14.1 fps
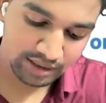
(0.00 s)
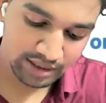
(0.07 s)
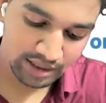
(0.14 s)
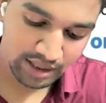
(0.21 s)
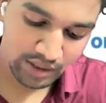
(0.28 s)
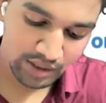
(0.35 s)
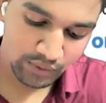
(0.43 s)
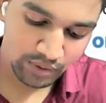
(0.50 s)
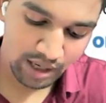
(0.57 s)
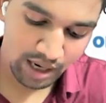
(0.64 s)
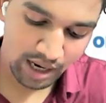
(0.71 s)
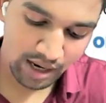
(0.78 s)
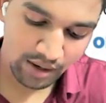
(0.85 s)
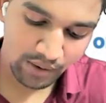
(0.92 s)
they would
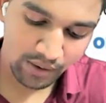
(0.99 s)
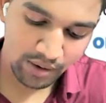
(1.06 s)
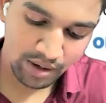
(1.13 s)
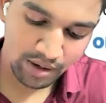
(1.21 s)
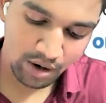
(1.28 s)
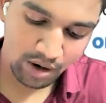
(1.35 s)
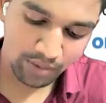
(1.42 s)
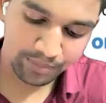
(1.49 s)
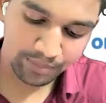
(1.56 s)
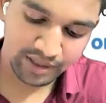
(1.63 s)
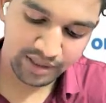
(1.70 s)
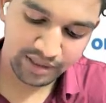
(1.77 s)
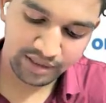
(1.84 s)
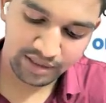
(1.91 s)
have
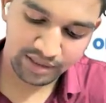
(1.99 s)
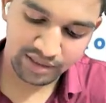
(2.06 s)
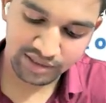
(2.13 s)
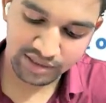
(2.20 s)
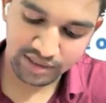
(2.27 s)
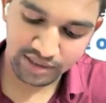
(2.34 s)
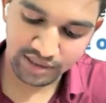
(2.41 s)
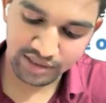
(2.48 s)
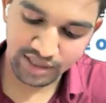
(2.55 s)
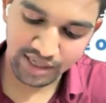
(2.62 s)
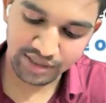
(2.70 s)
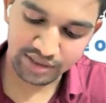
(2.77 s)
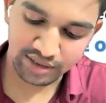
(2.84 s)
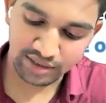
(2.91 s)
obtained the necessary
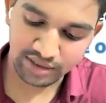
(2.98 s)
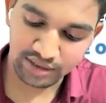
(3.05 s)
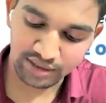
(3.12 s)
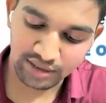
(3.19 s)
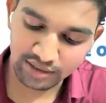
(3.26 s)
sanction.